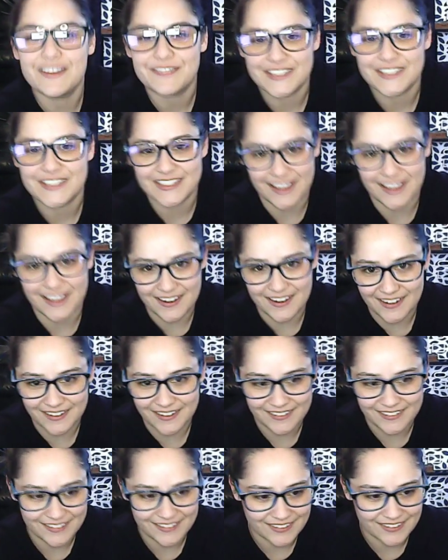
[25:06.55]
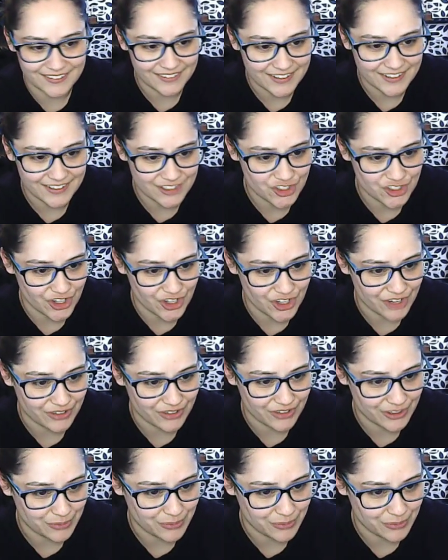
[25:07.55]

setting or like a genre to